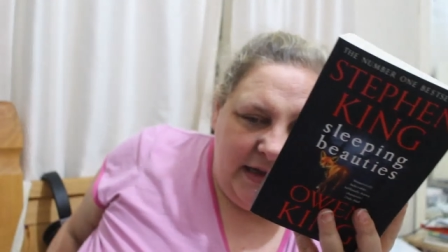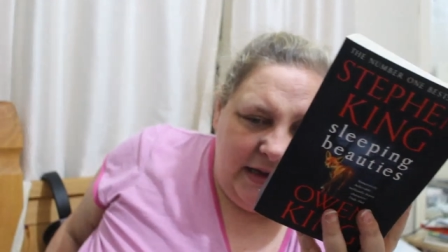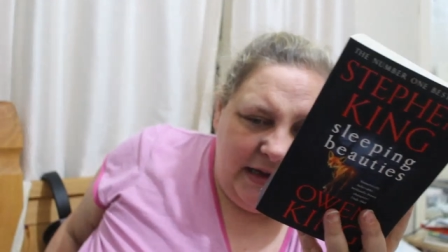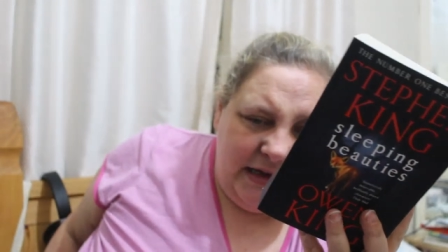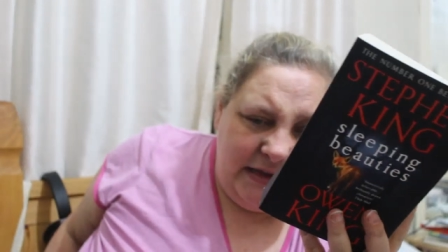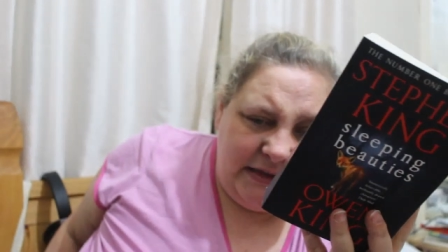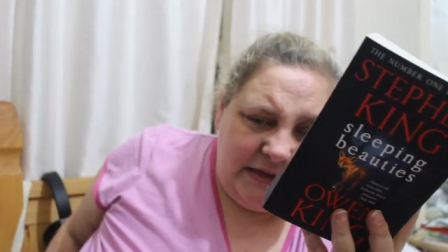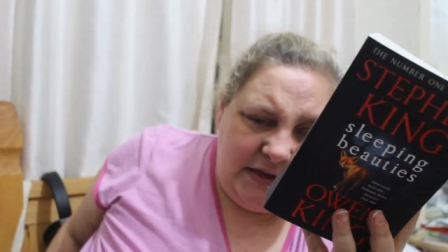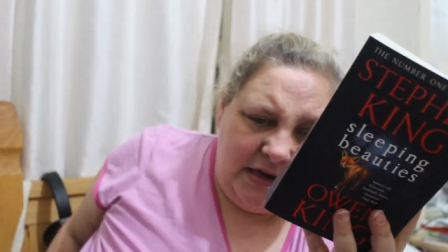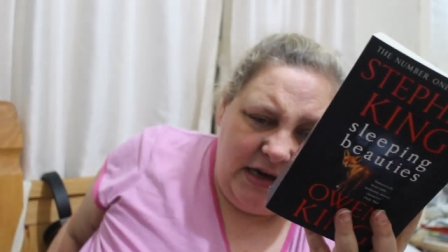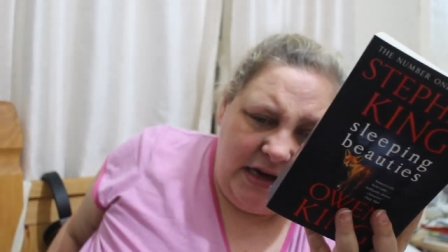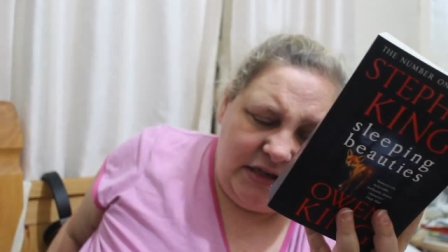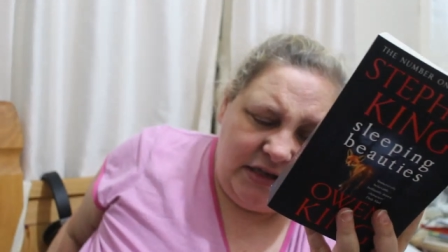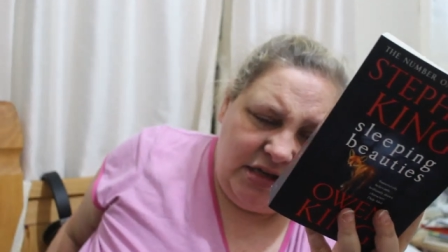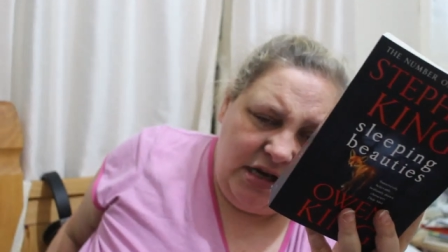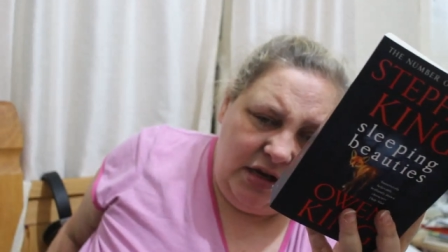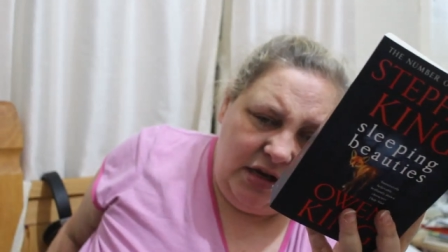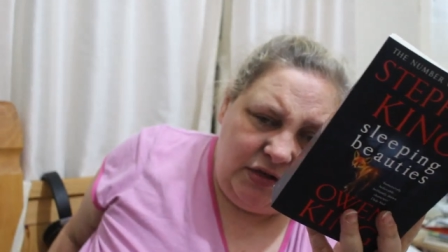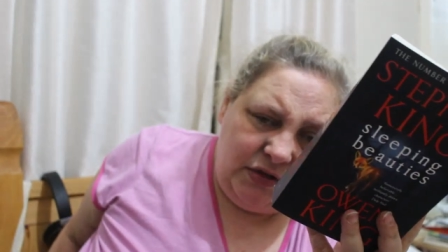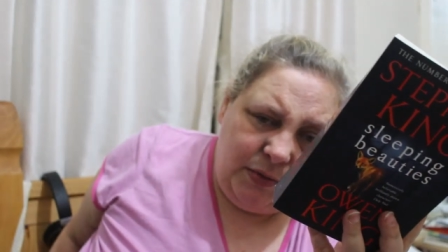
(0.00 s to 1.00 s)
His son
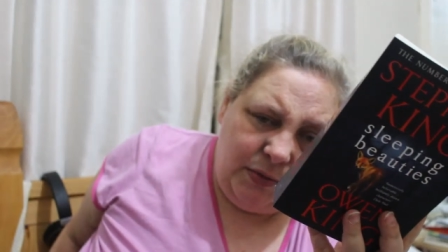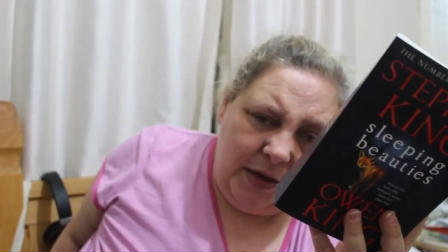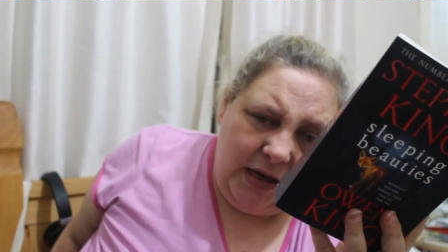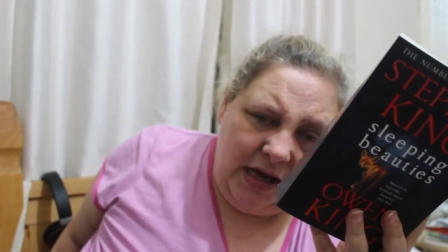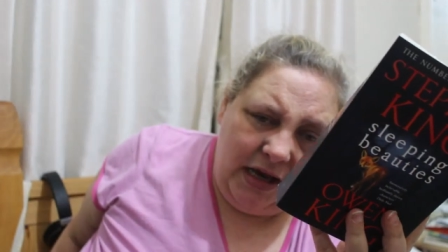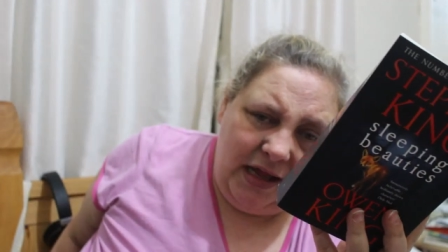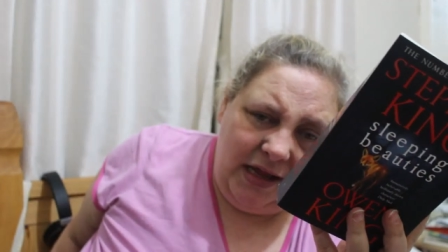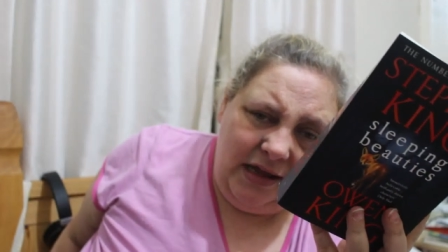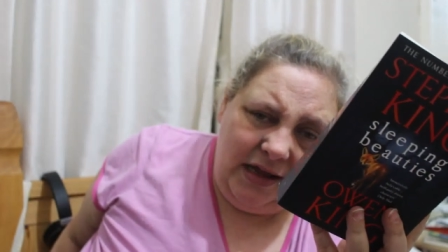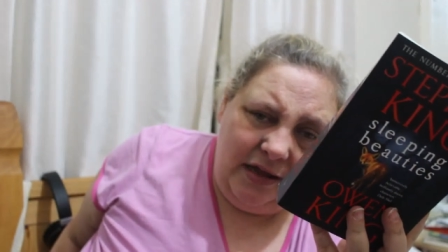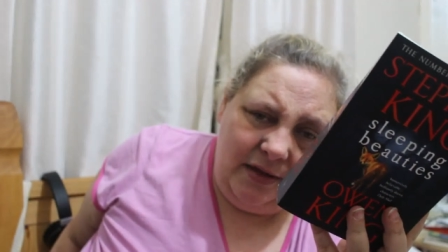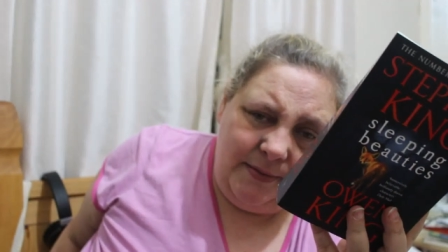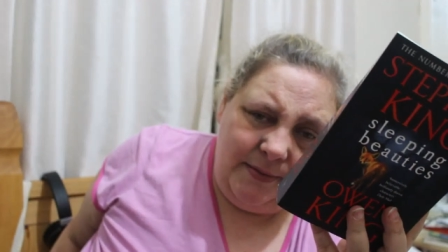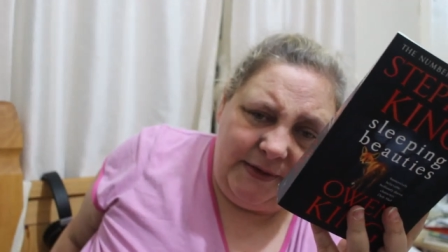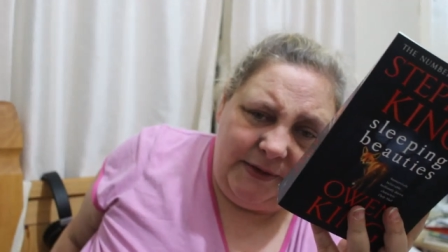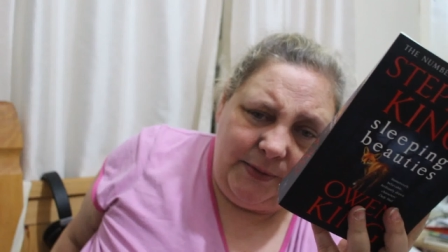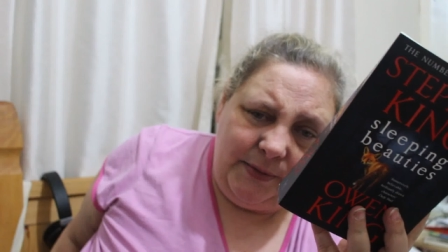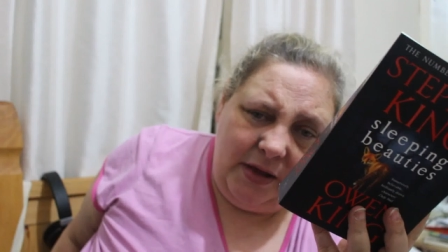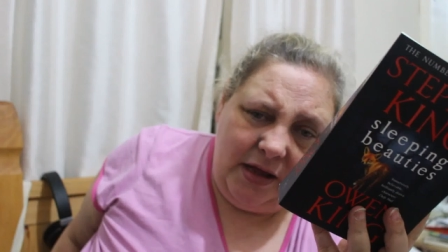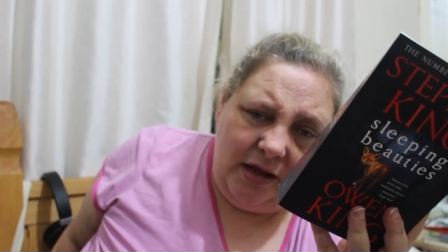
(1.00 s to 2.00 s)
actually looks quite like him
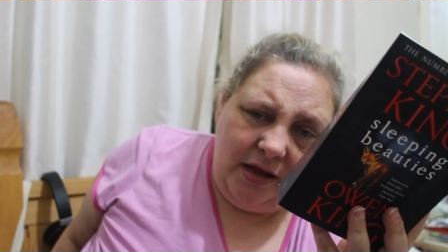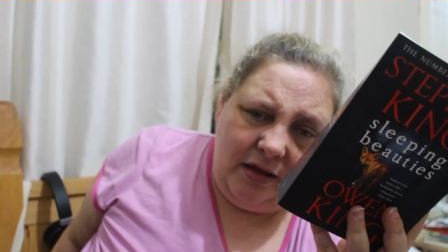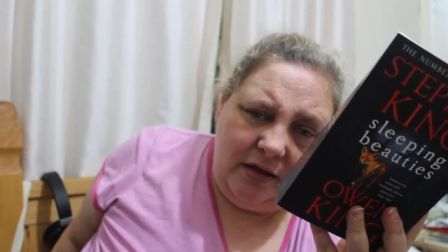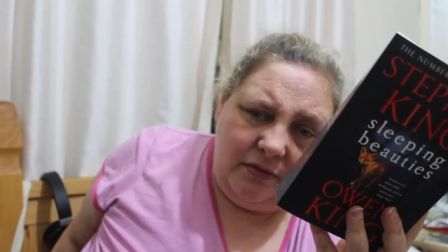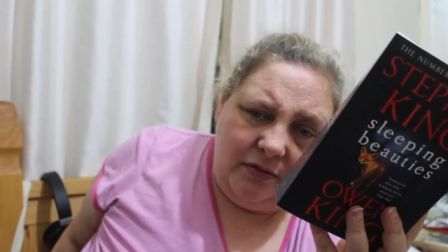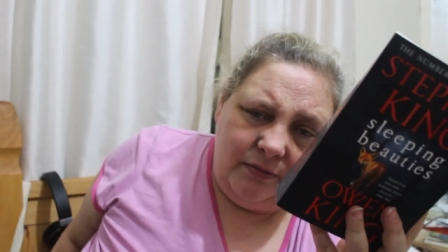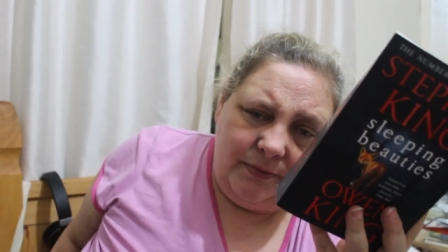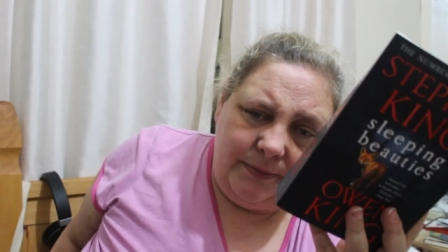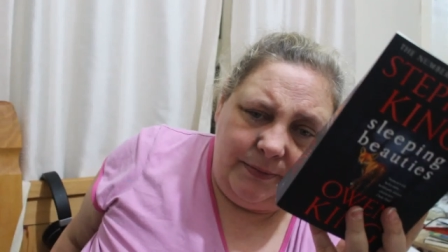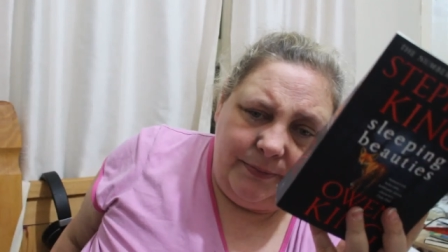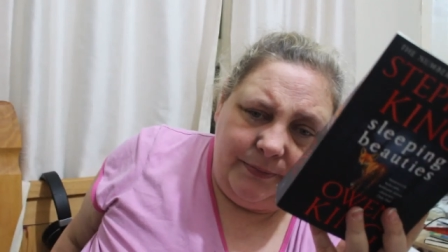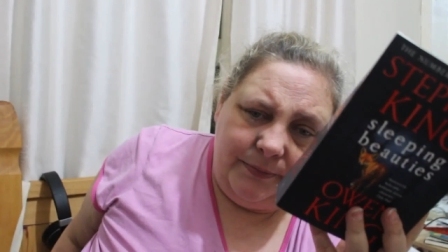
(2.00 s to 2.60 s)
as well